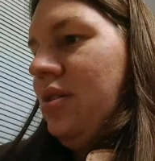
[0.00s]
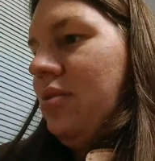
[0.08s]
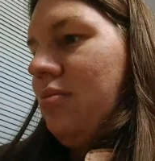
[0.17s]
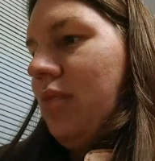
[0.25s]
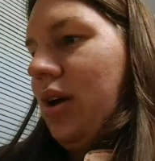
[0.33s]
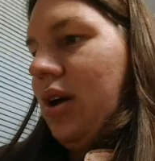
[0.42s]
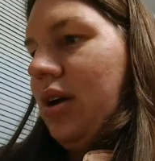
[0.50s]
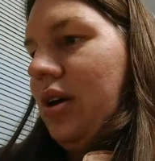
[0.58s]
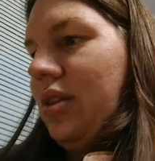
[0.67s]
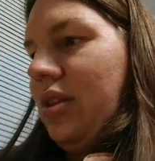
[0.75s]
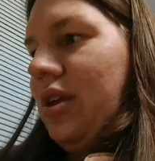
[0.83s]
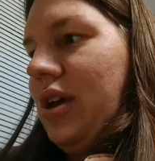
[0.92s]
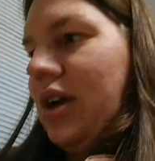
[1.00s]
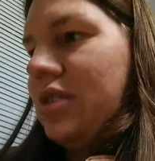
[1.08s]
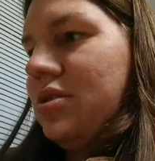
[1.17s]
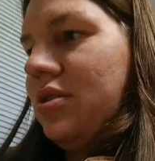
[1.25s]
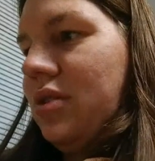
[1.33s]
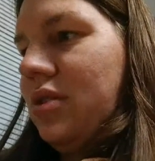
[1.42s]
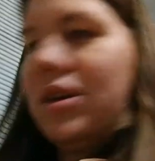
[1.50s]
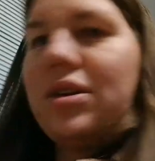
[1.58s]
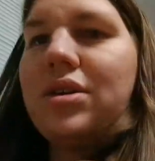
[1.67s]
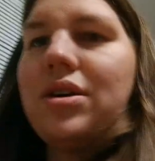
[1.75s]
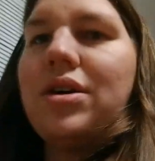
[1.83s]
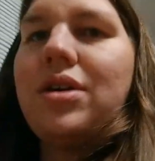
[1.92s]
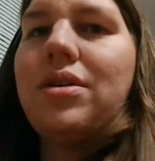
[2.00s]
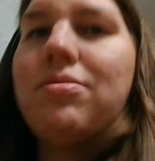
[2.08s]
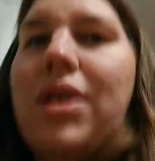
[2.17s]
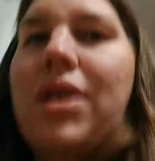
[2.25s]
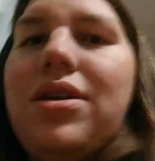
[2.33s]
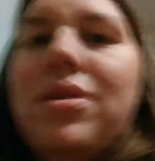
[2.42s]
my the actual maintenance